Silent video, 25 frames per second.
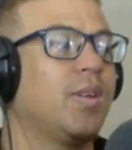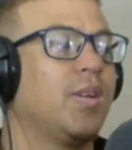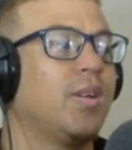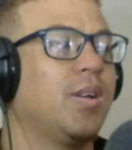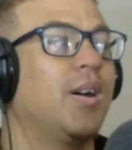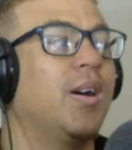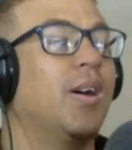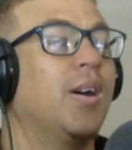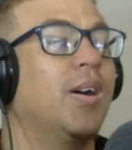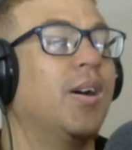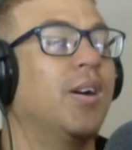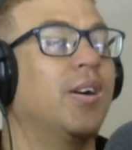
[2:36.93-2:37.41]

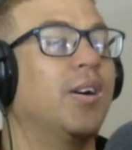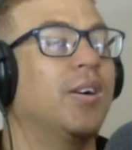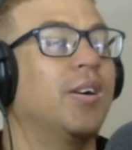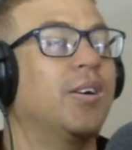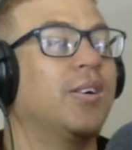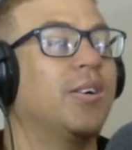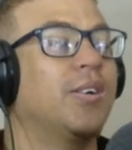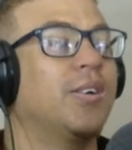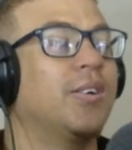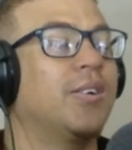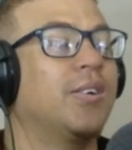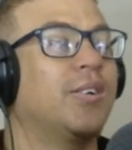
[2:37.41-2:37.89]

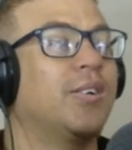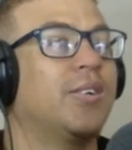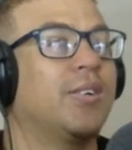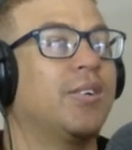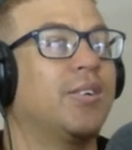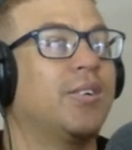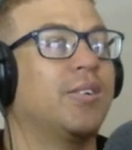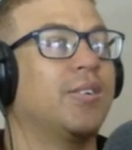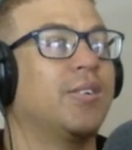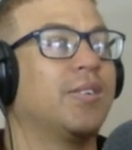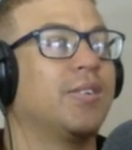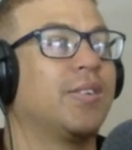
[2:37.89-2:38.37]

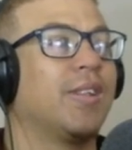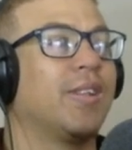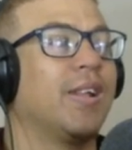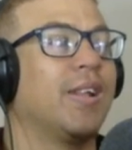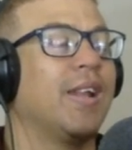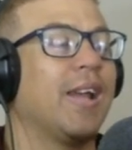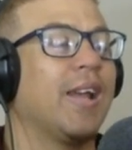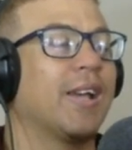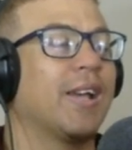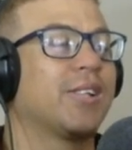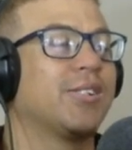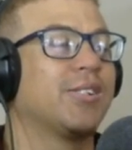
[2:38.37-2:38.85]
Oh, the
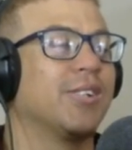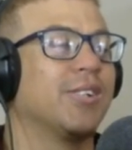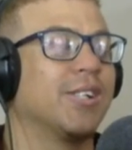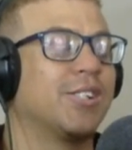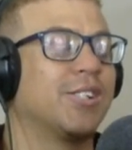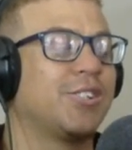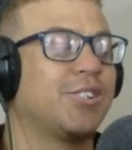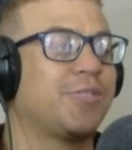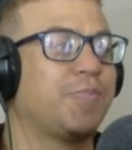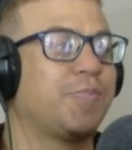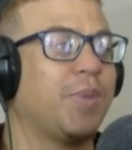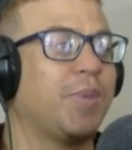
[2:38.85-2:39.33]
necks are
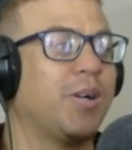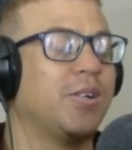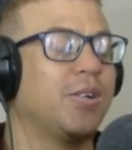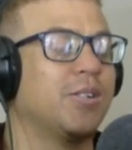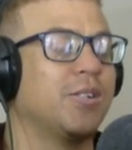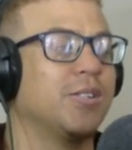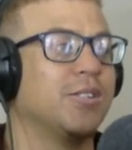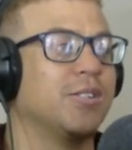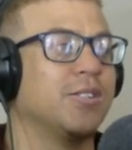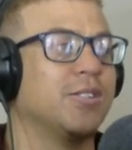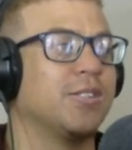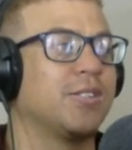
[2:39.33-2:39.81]

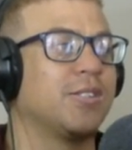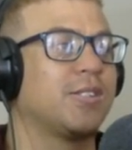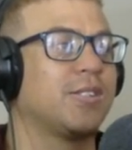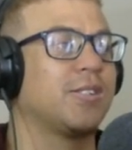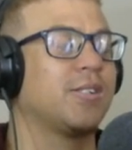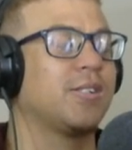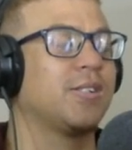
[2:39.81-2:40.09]
exposed.